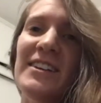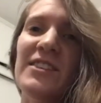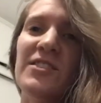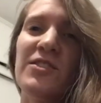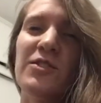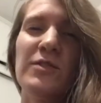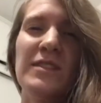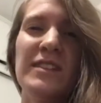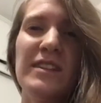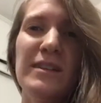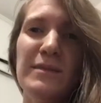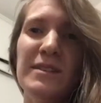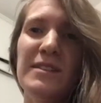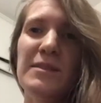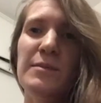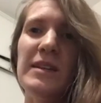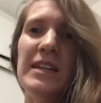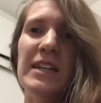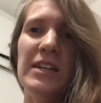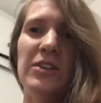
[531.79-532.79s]
So it seems
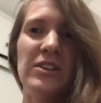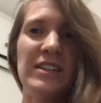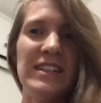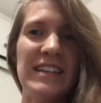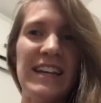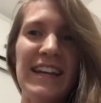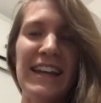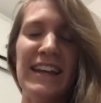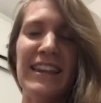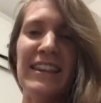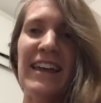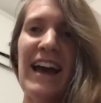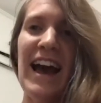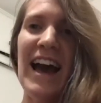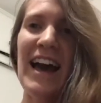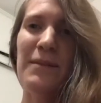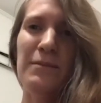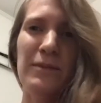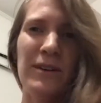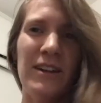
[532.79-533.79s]
to be irritating that,